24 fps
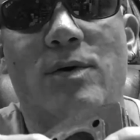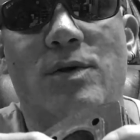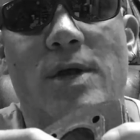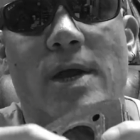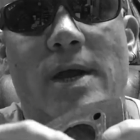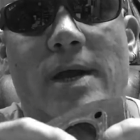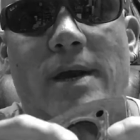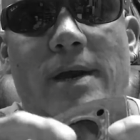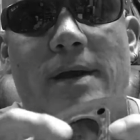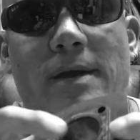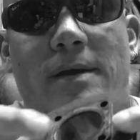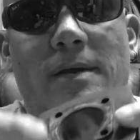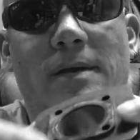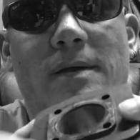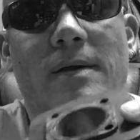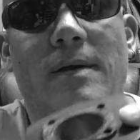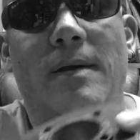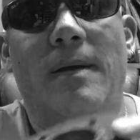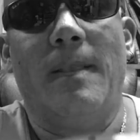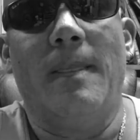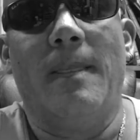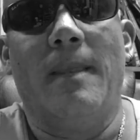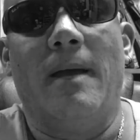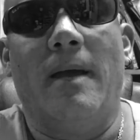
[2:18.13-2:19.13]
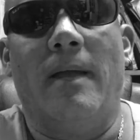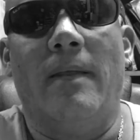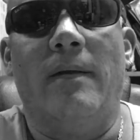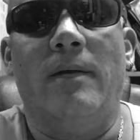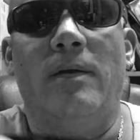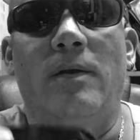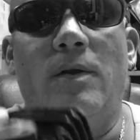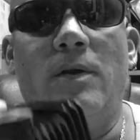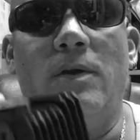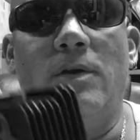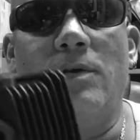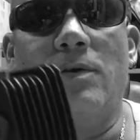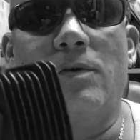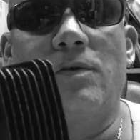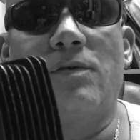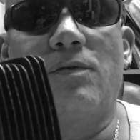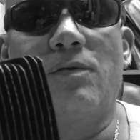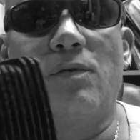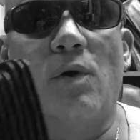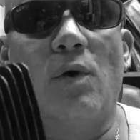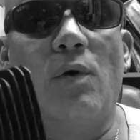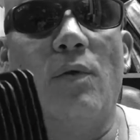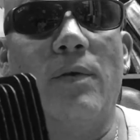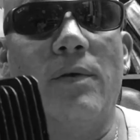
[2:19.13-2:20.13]
in it, and then you can just
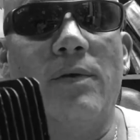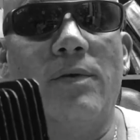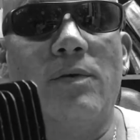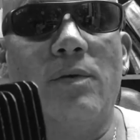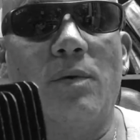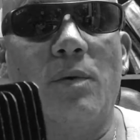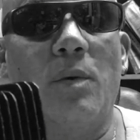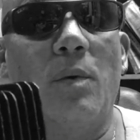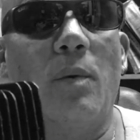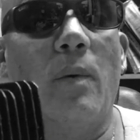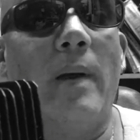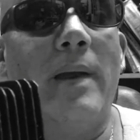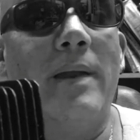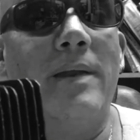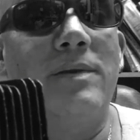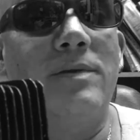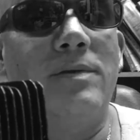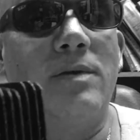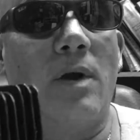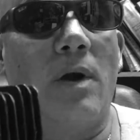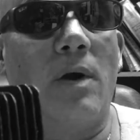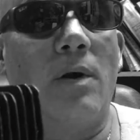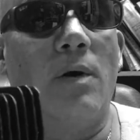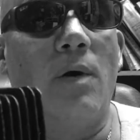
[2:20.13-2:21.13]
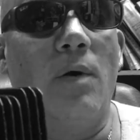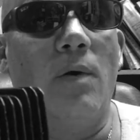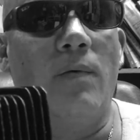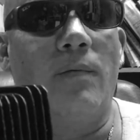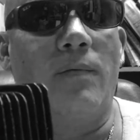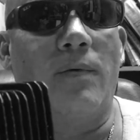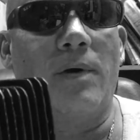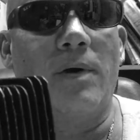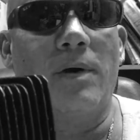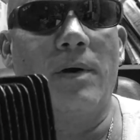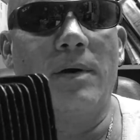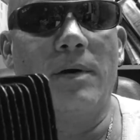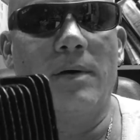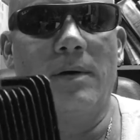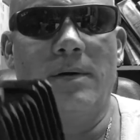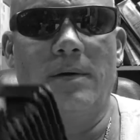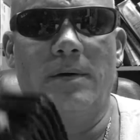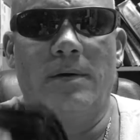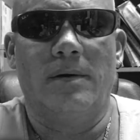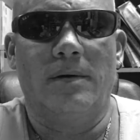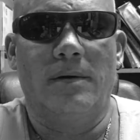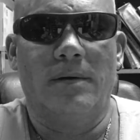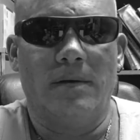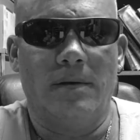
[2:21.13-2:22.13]
throw this one away and start over,
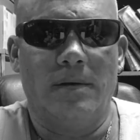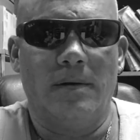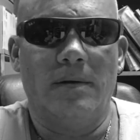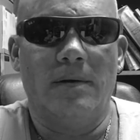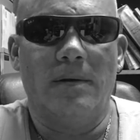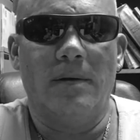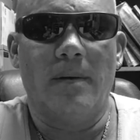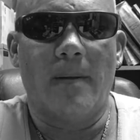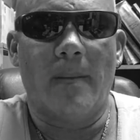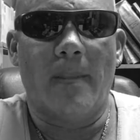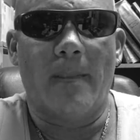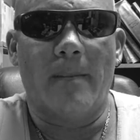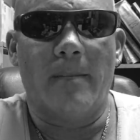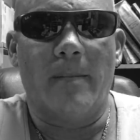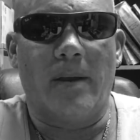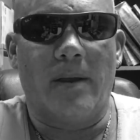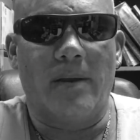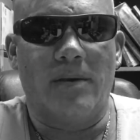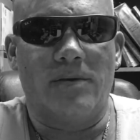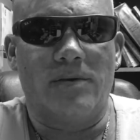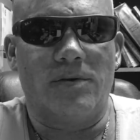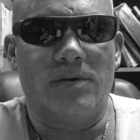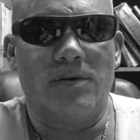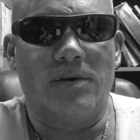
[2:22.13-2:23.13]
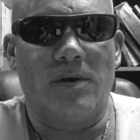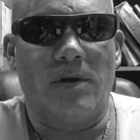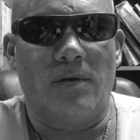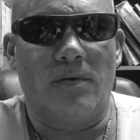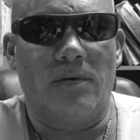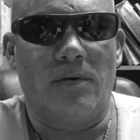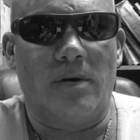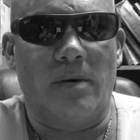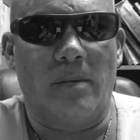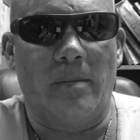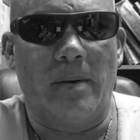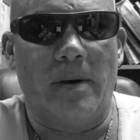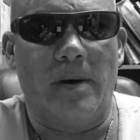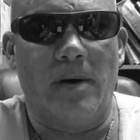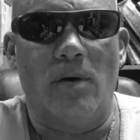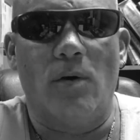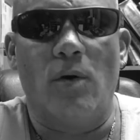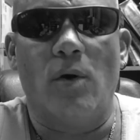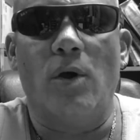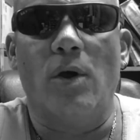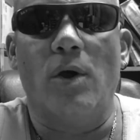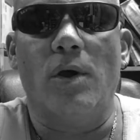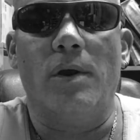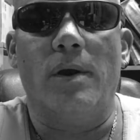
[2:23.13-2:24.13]
because your cylinder will be no
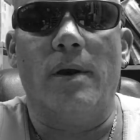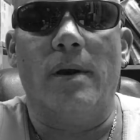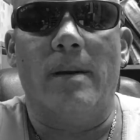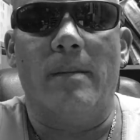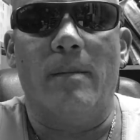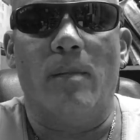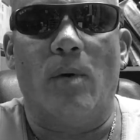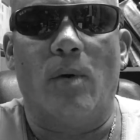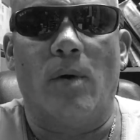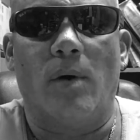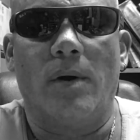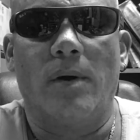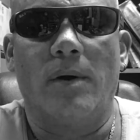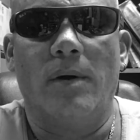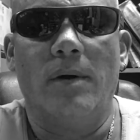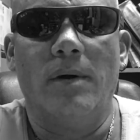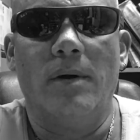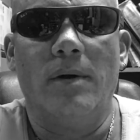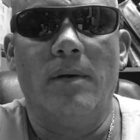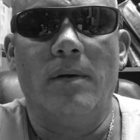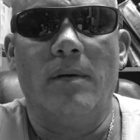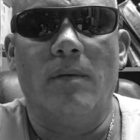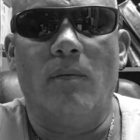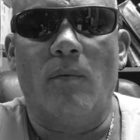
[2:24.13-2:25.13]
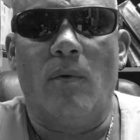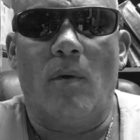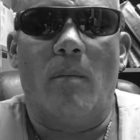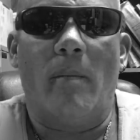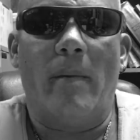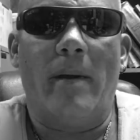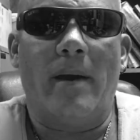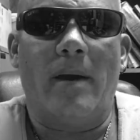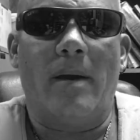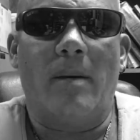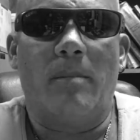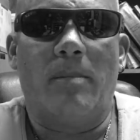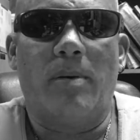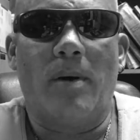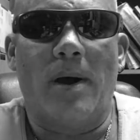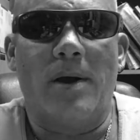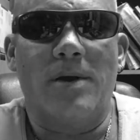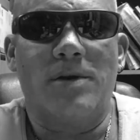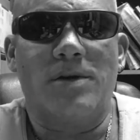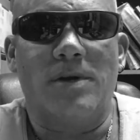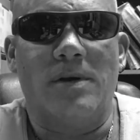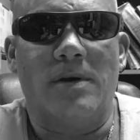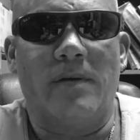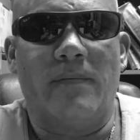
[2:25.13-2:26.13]
good anymore. Won't make
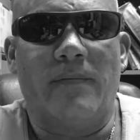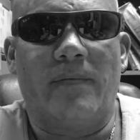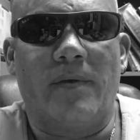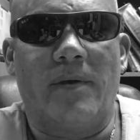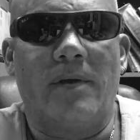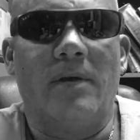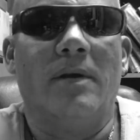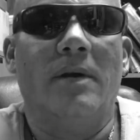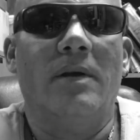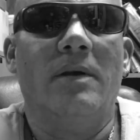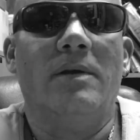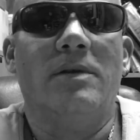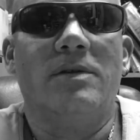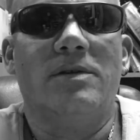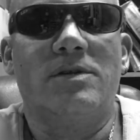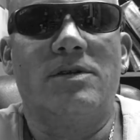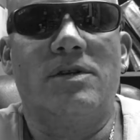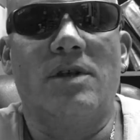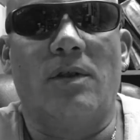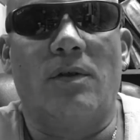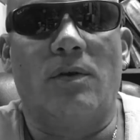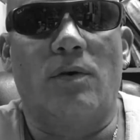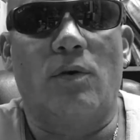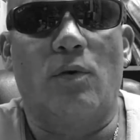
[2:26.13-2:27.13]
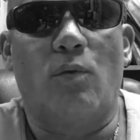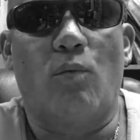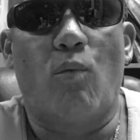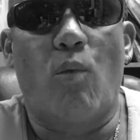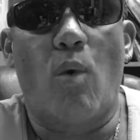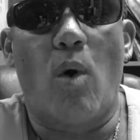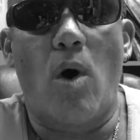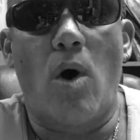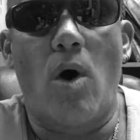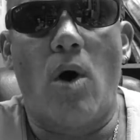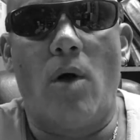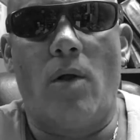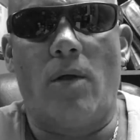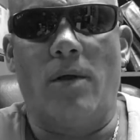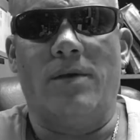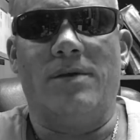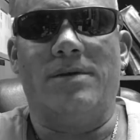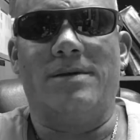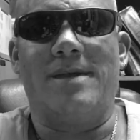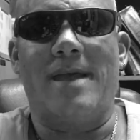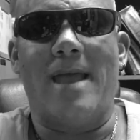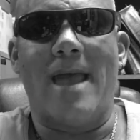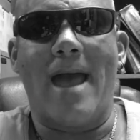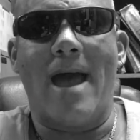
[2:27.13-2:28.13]
compression if the cylinder wall
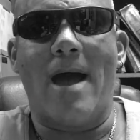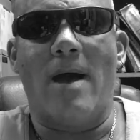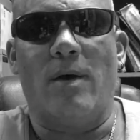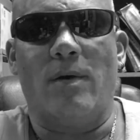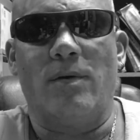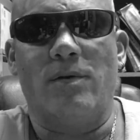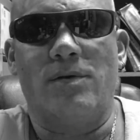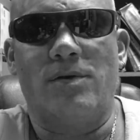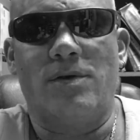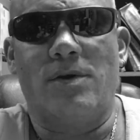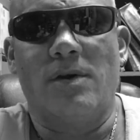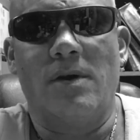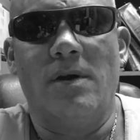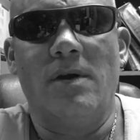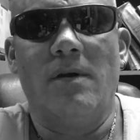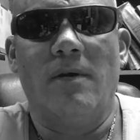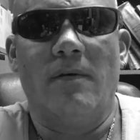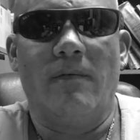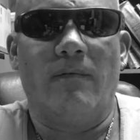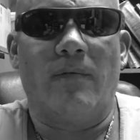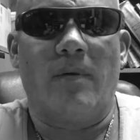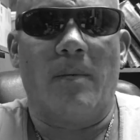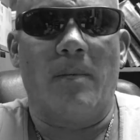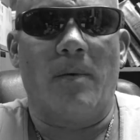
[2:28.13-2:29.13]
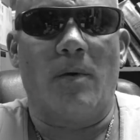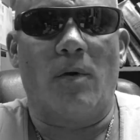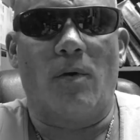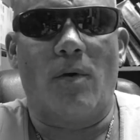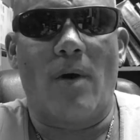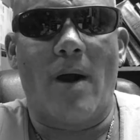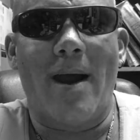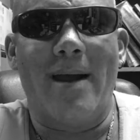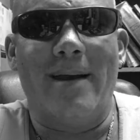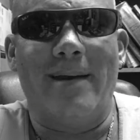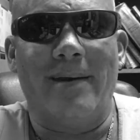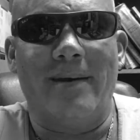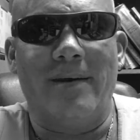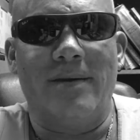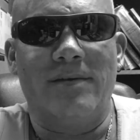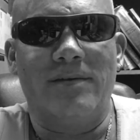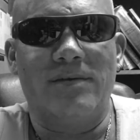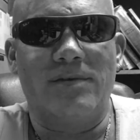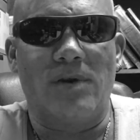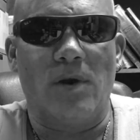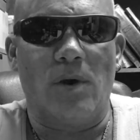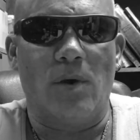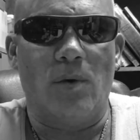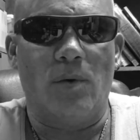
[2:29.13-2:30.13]
is gouged from the grinding
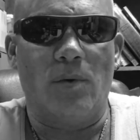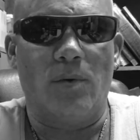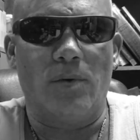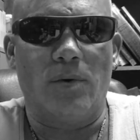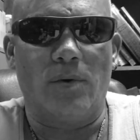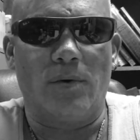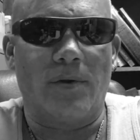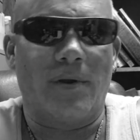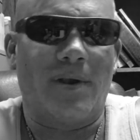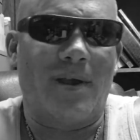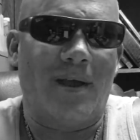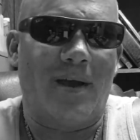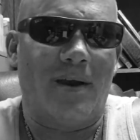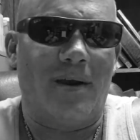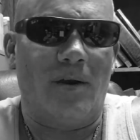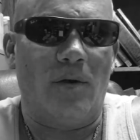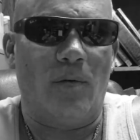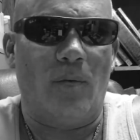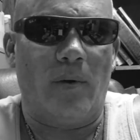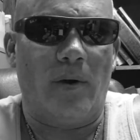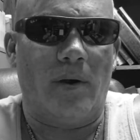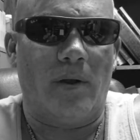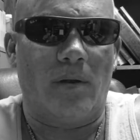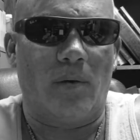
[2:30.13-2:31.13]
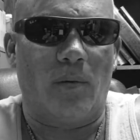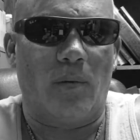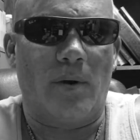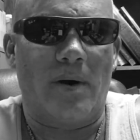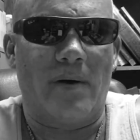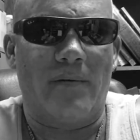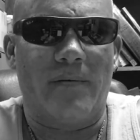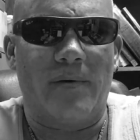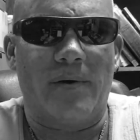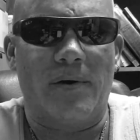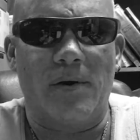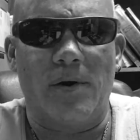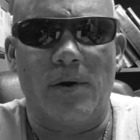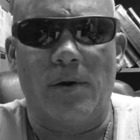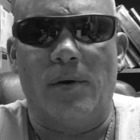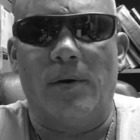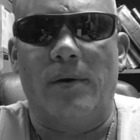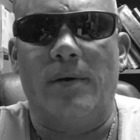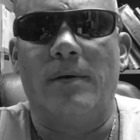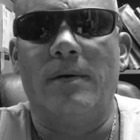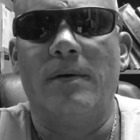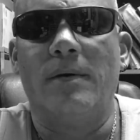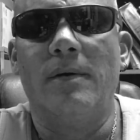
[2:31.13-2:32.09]
stone or the cutting wheel or whatever you're doing.